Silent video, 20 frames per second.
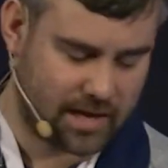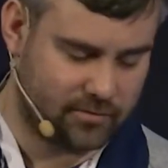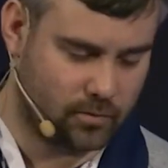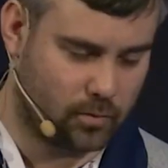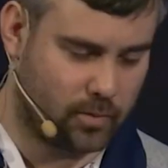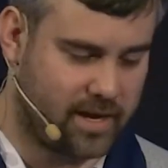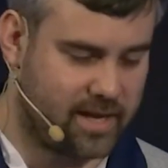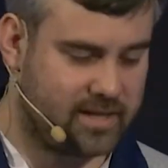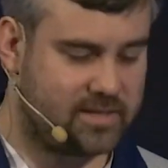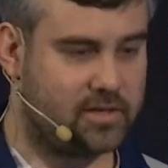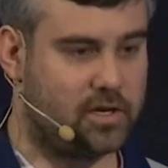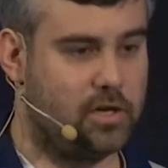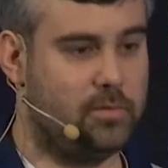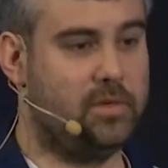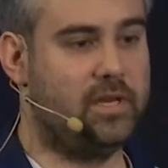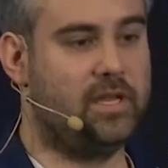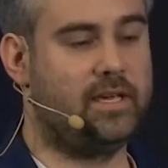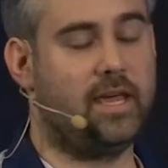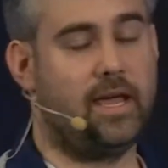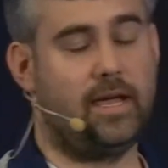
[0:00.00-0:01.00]
have a way to
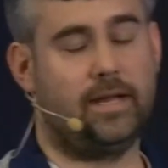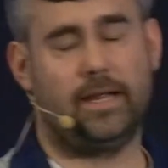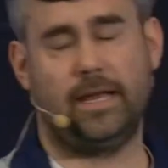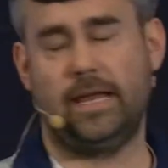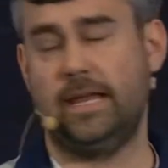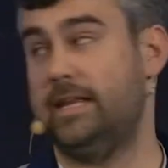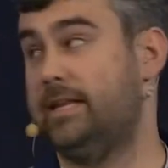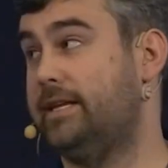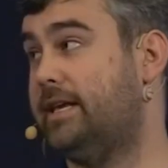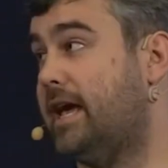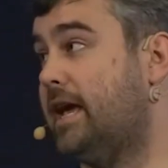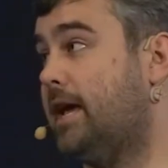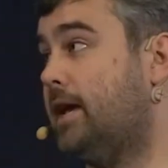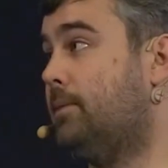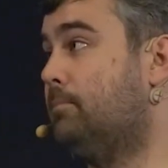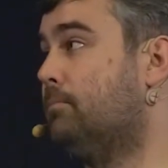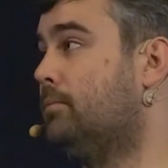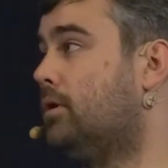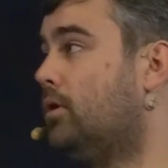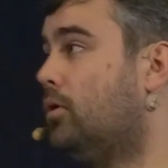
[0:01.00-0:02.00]
communicate
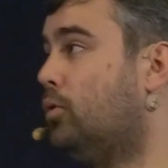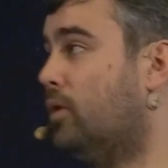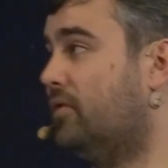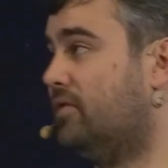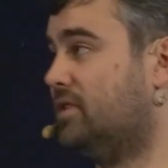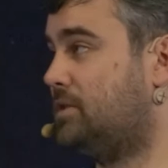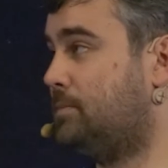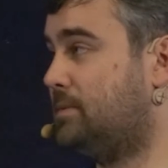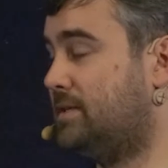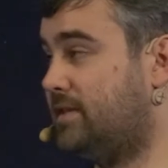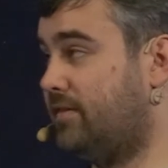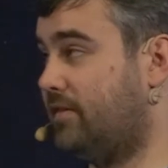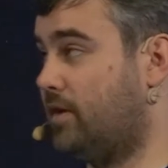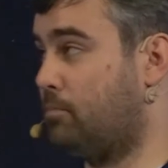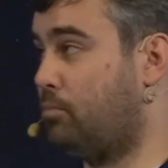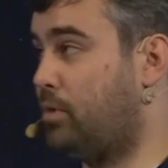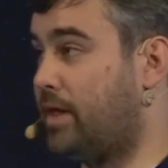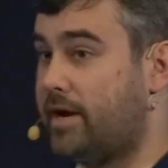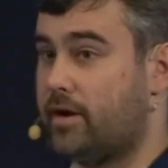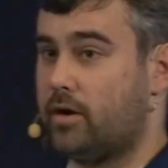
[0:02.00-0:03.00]
in-game with a
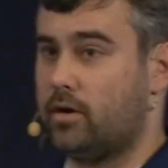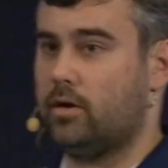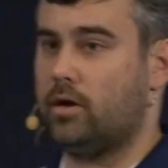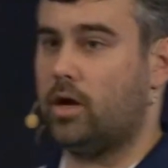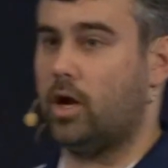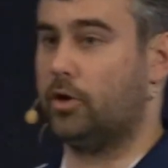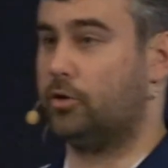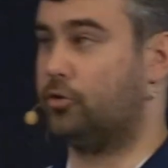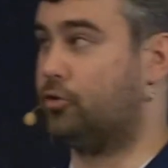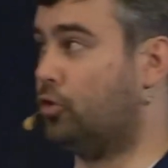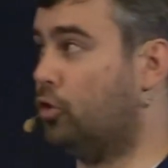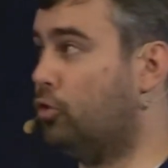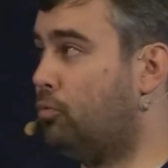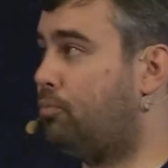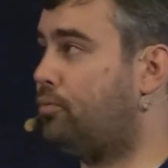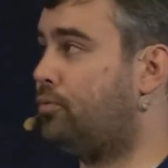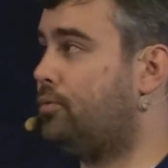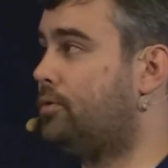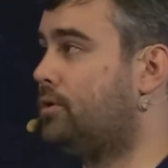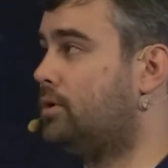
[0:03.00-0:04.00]
specific player, a
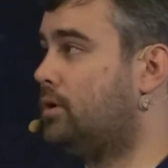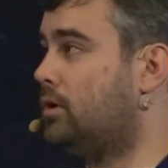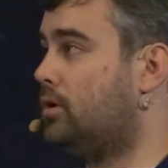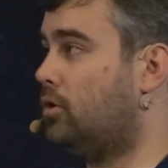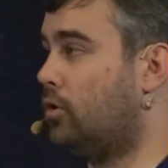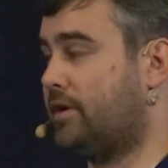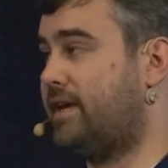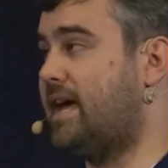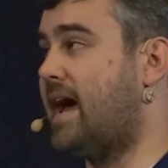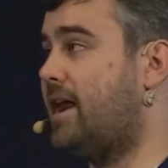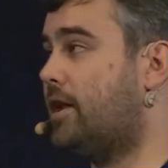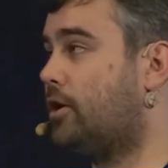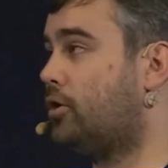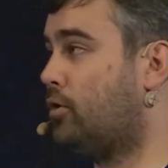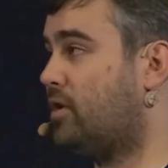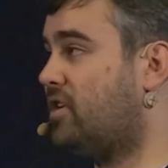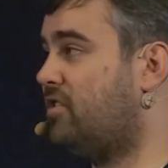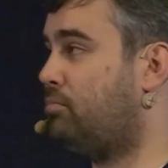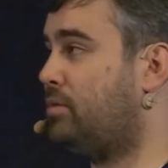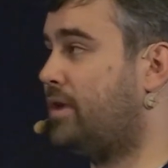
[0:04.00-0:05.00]
group, or
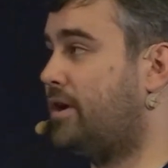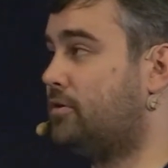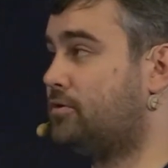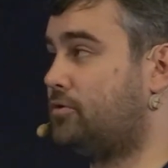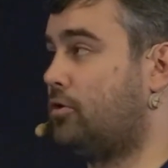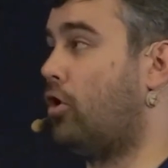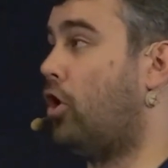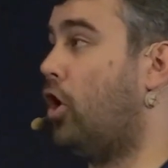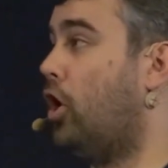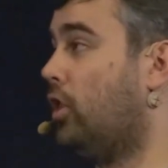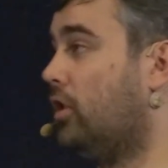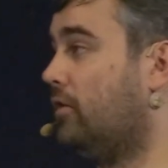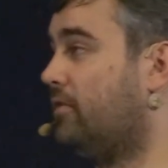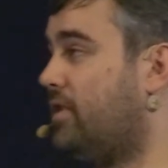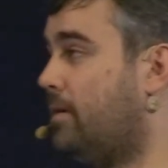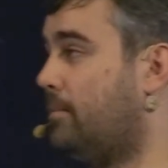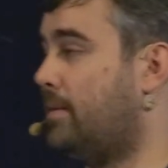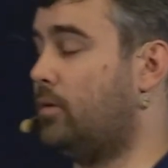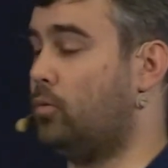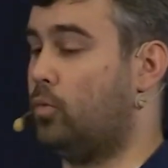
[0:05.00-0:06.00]
category of players, or all of
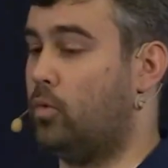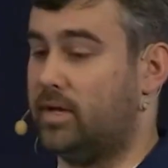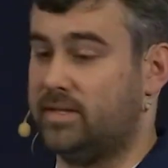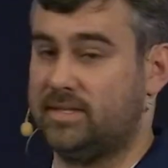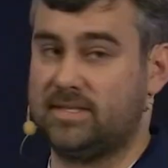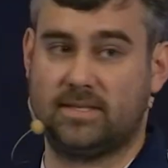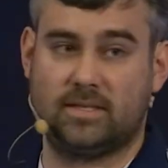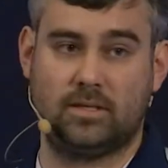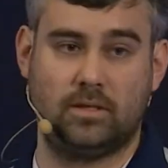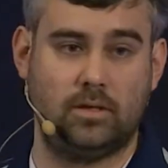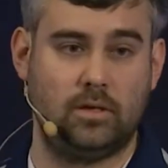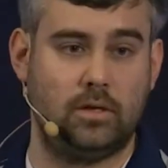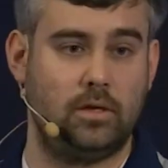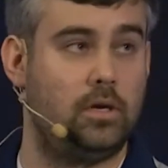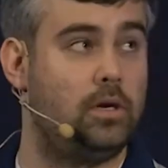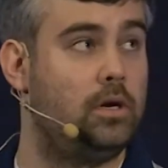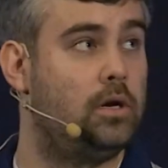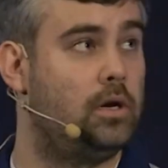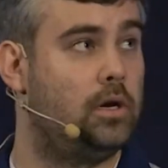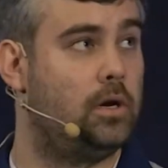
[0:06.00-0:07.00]
them at once.
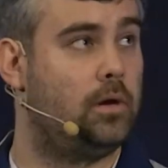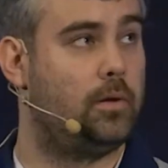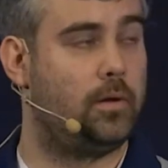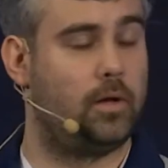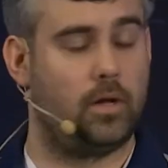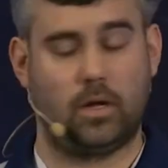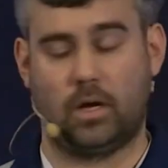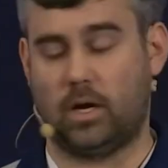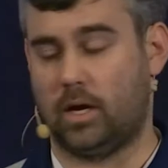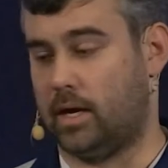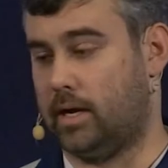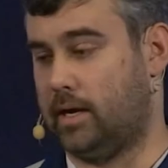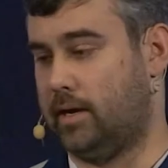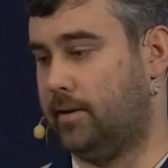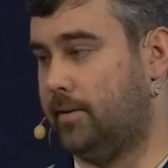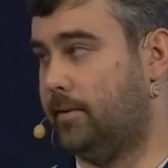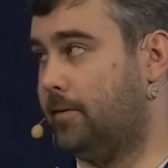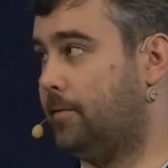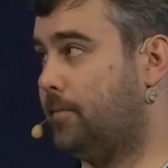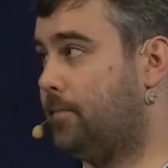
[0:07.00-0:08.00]

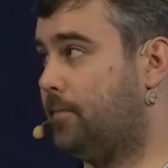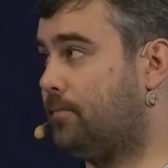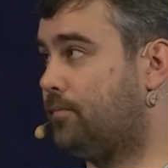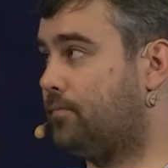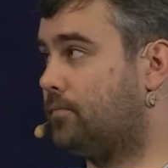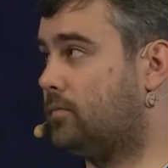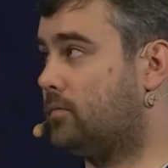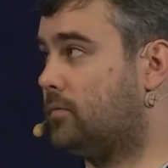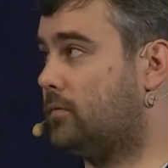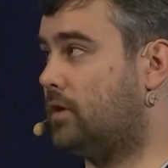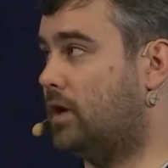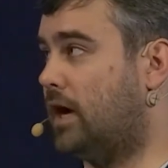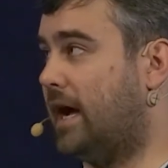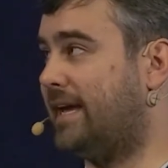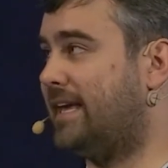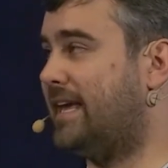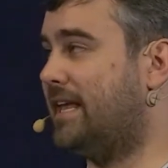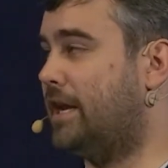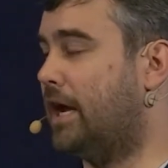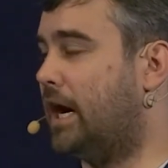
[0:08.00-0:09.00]

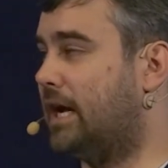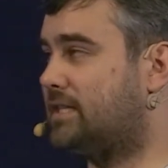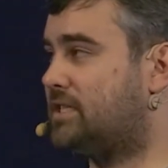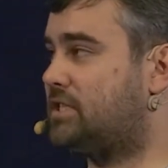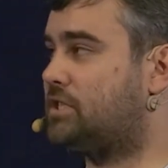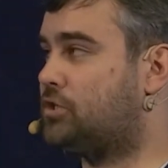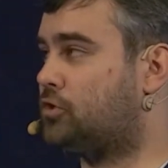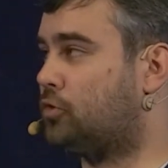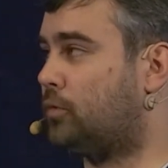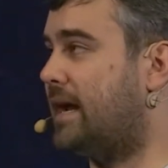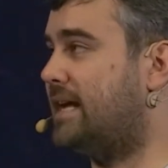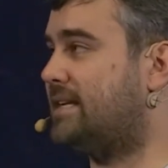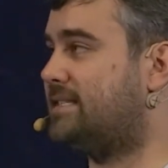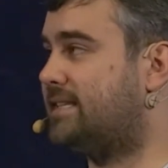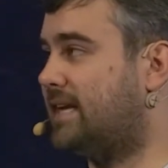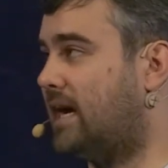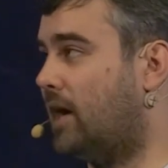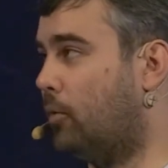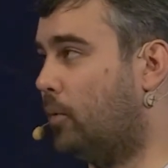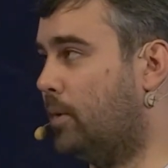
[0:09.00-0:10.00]
I cannot
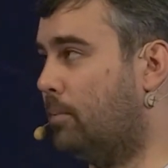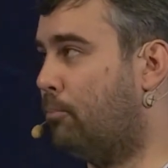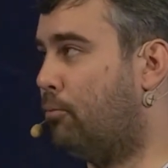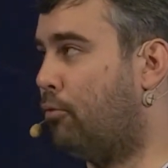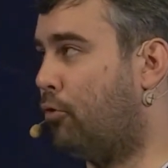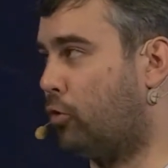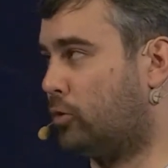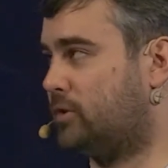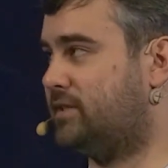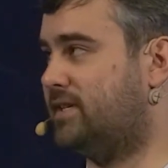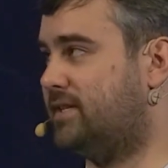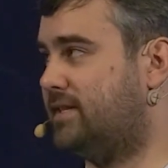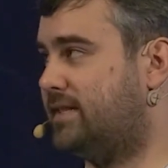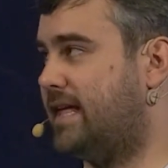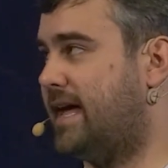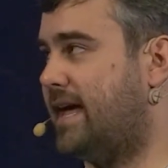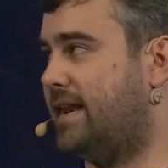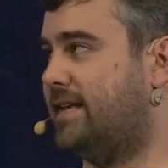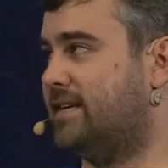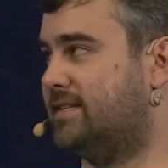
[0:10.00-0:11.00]
stress how important
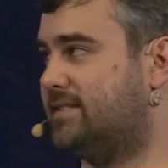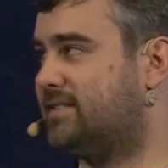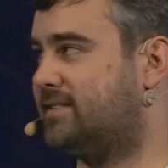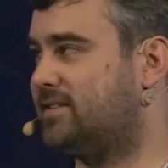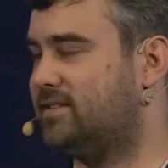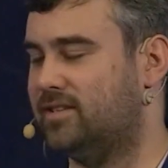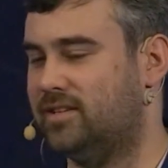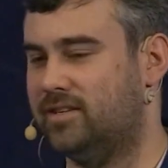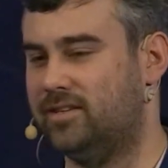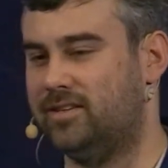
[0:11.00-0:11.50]
that is.